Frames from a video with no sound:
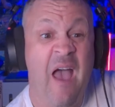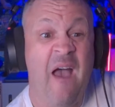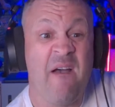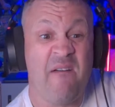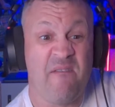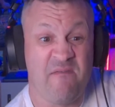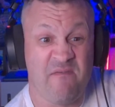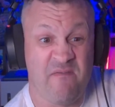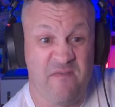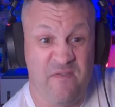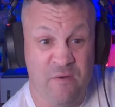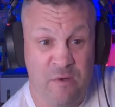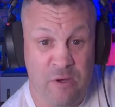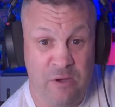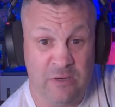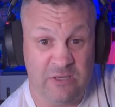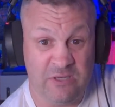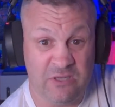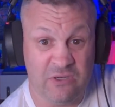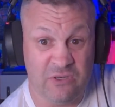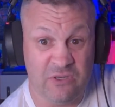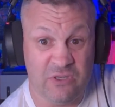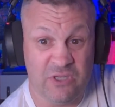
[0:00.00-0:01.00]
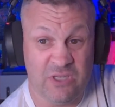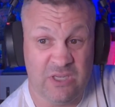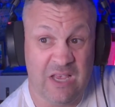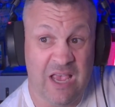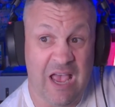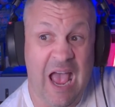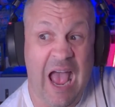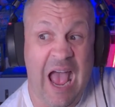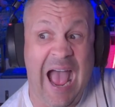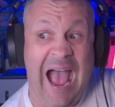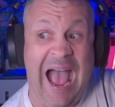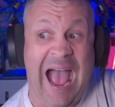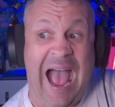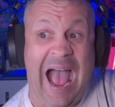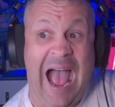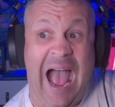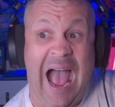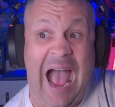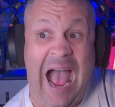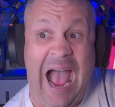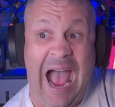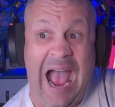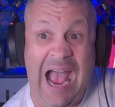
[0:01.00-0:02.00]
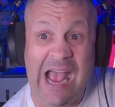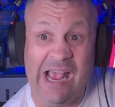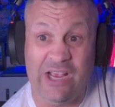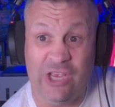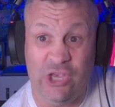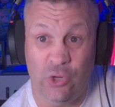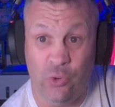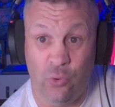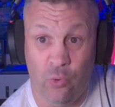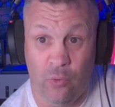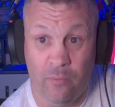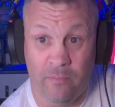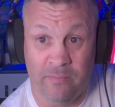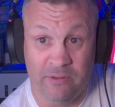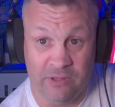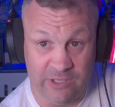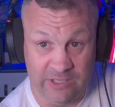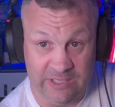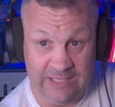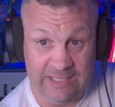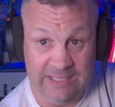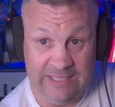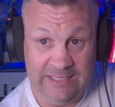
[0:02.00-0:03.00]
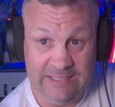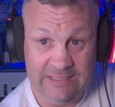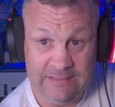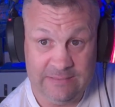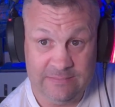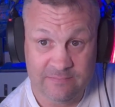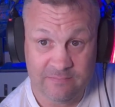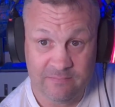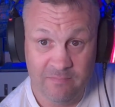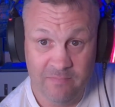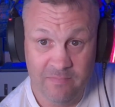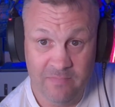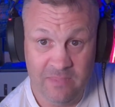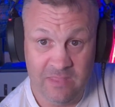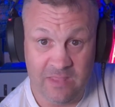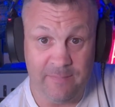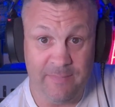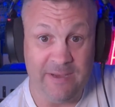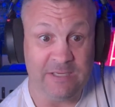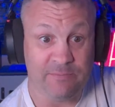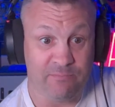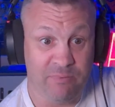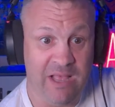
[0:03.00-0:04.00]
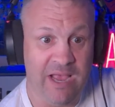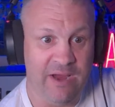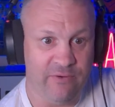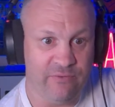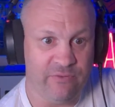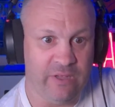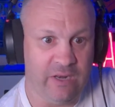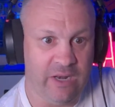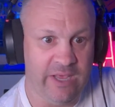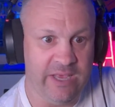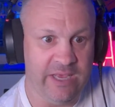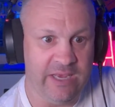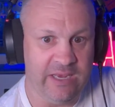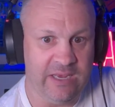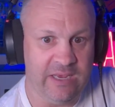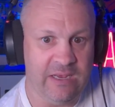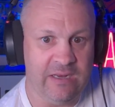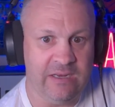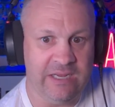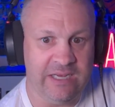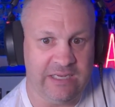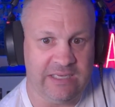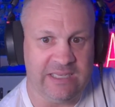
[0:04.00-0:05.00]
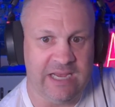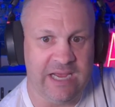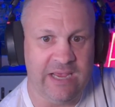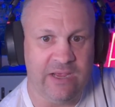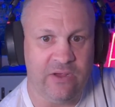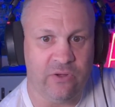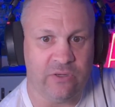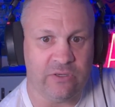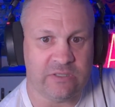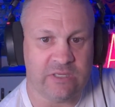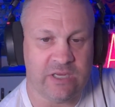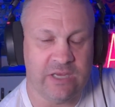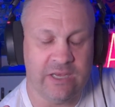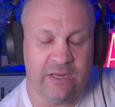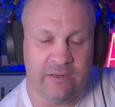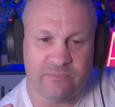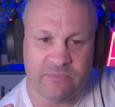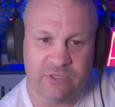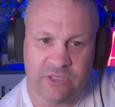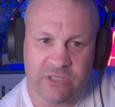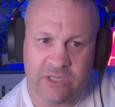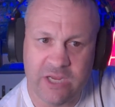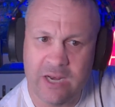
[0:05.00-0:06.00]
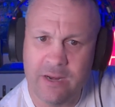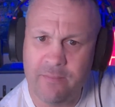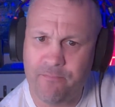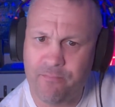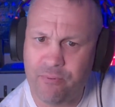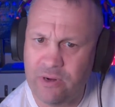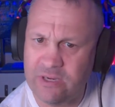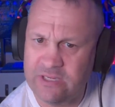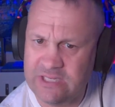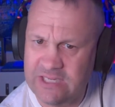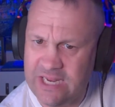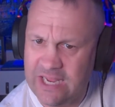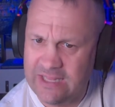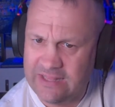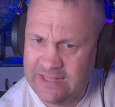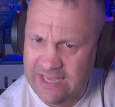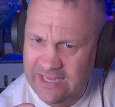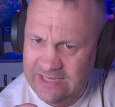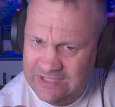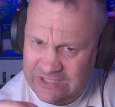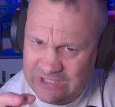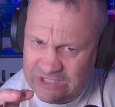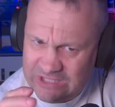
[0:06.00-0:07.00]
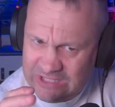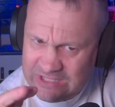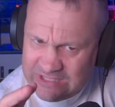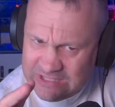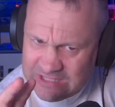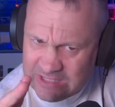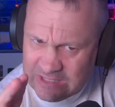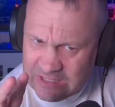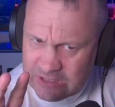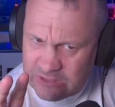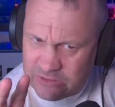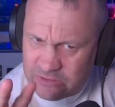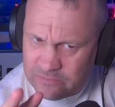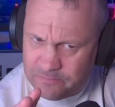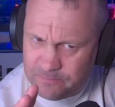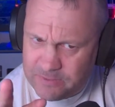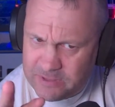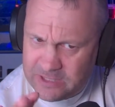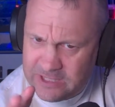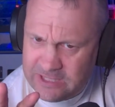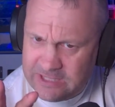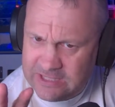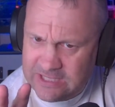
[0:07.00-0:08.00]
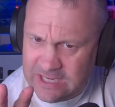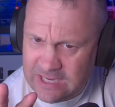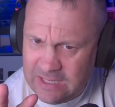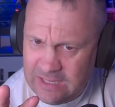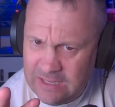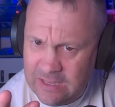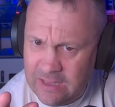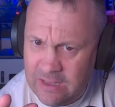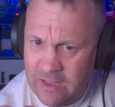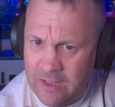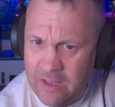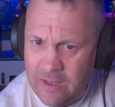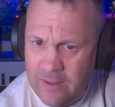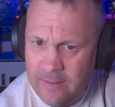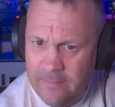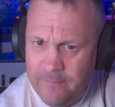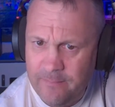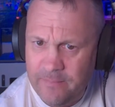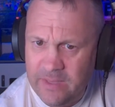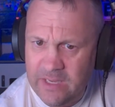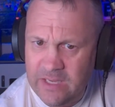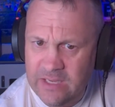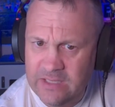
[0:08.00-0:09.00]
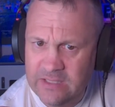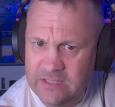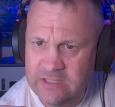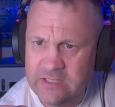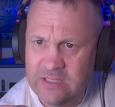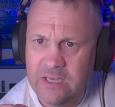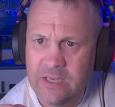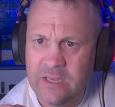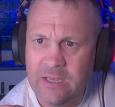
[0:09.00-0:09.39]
versus arguably the best player in the league, Nick Dacos. And I'm just going to press it out there, just a little teaser, is